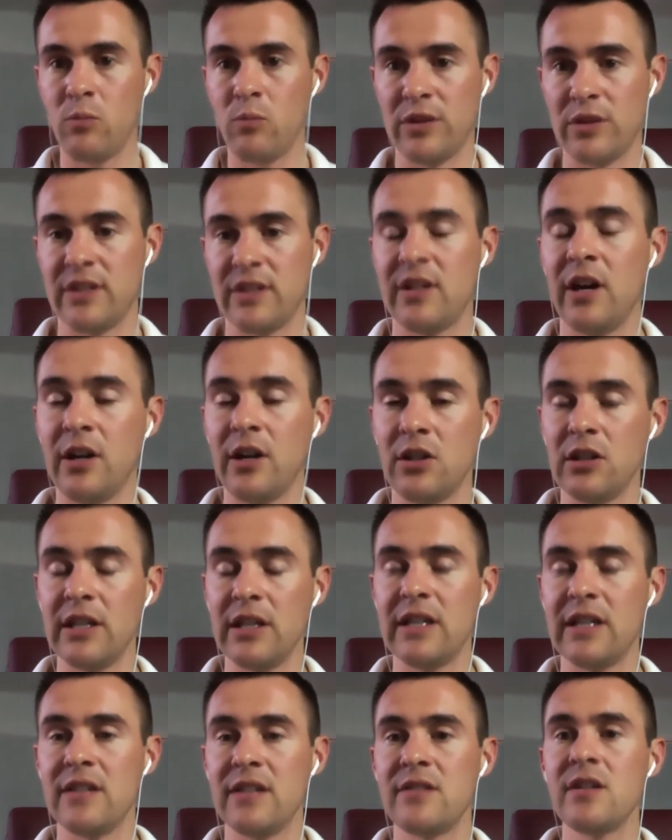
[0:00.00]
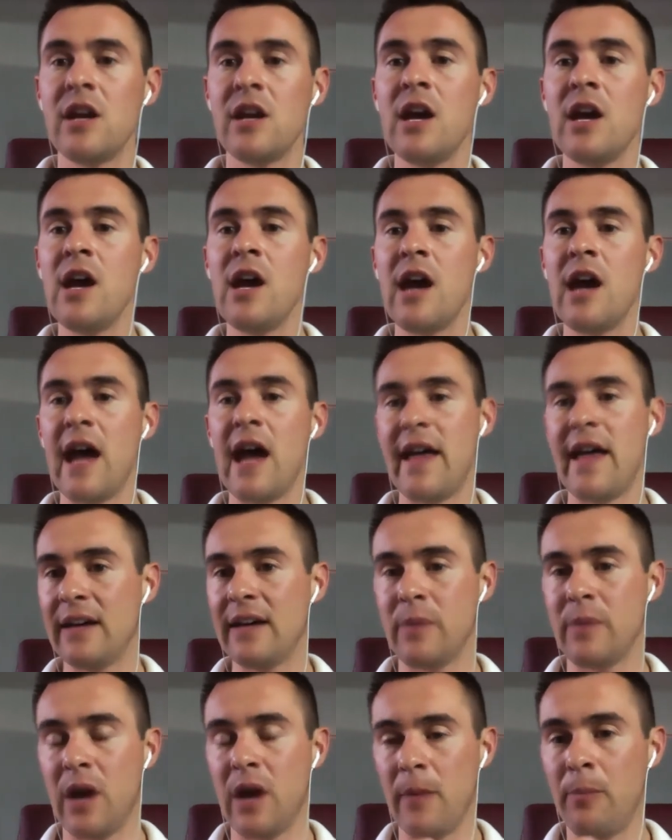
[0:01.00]
what the title is,
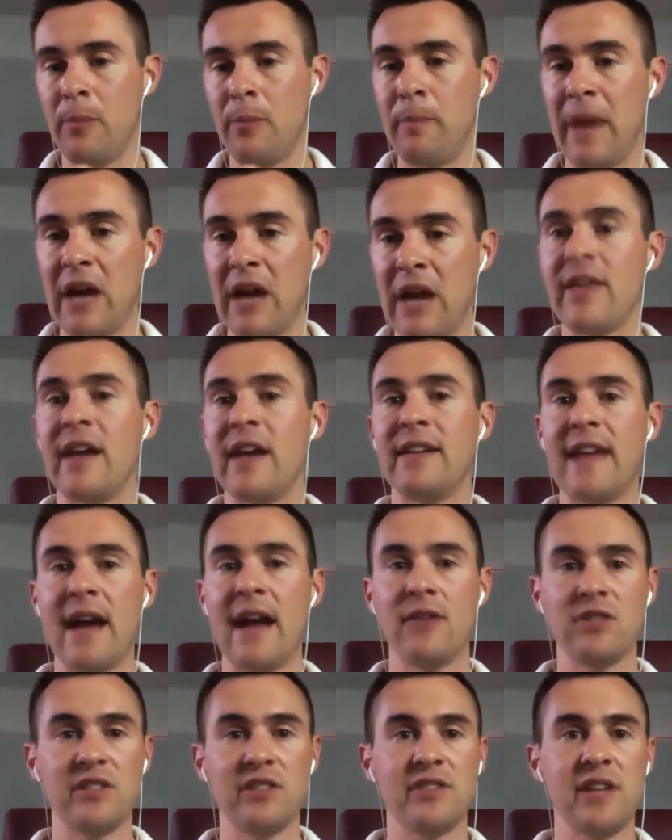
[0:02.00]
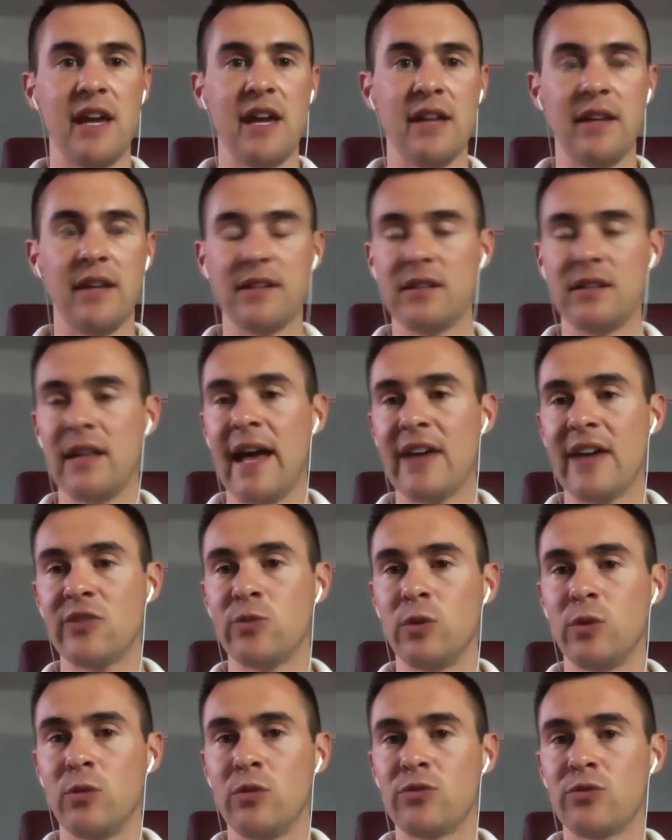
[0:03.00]
and I pare that down to say, like the
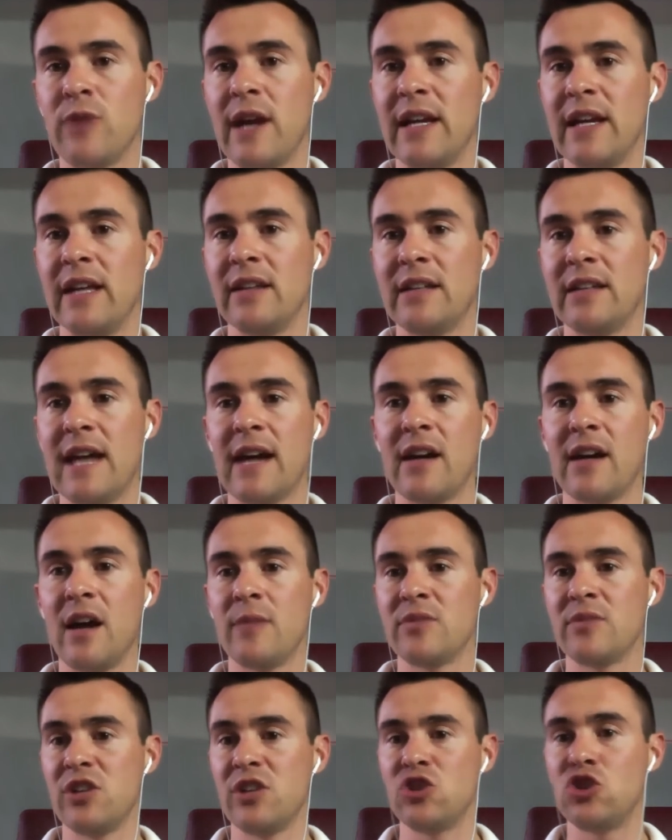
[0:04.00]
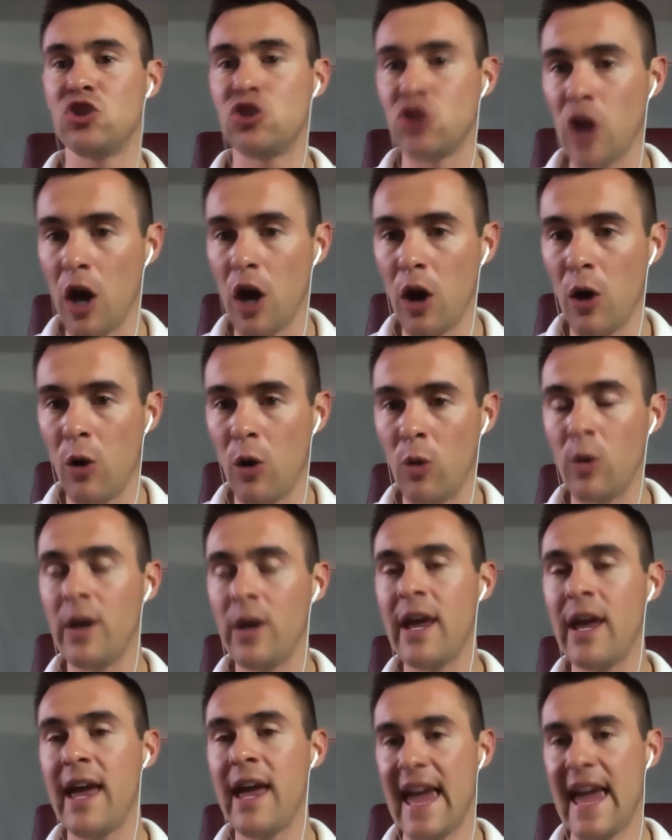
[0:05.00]
last one was
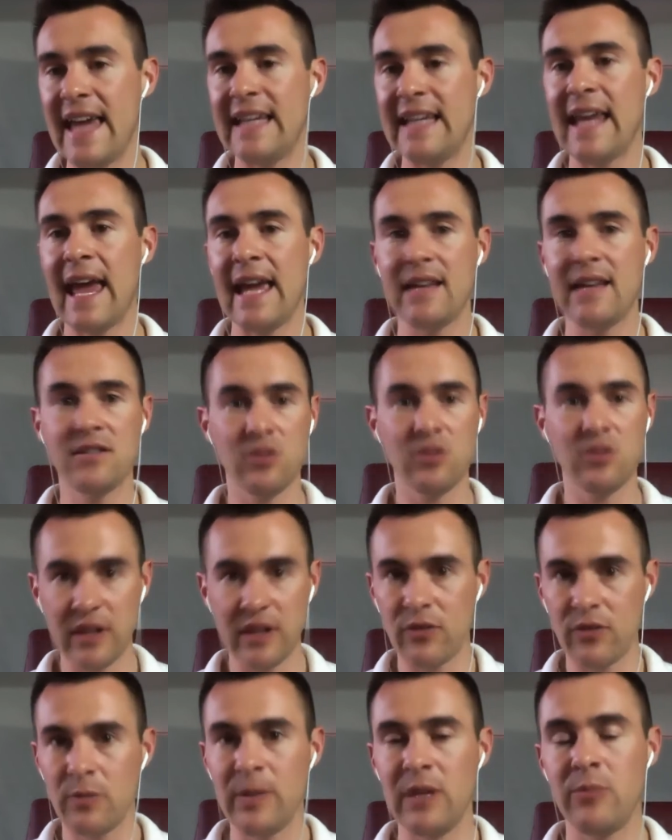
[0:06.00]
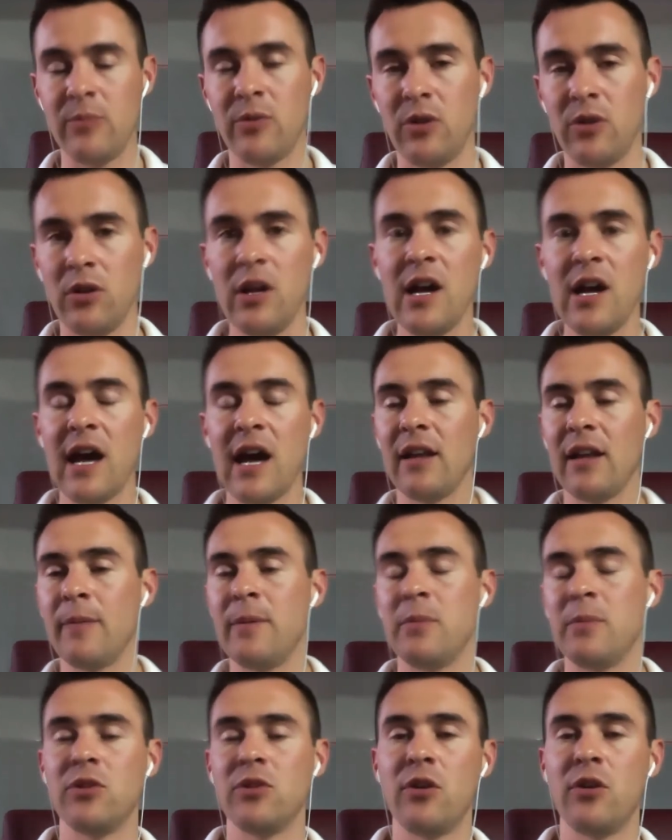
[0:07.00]
ryanhanley.com/show88. So I
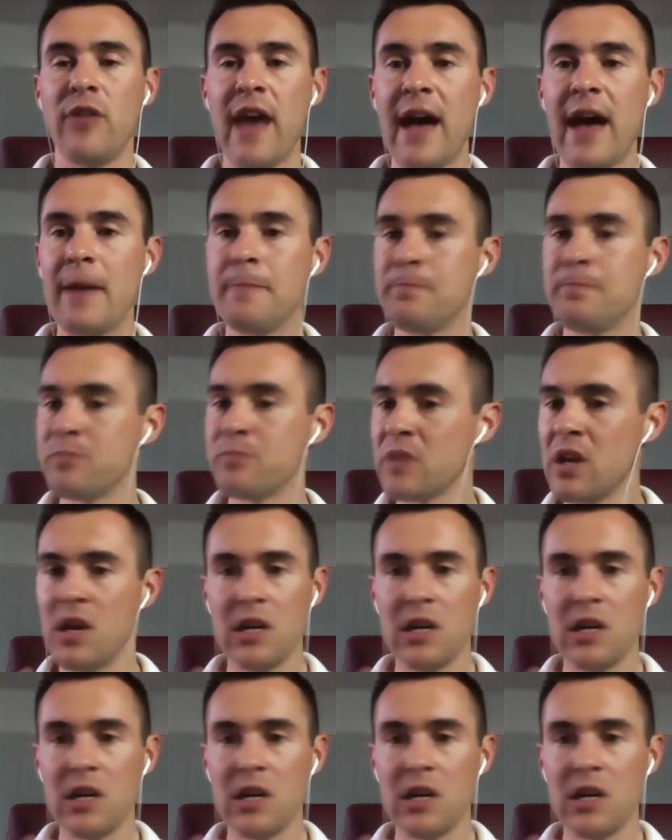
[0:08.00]
let people know that.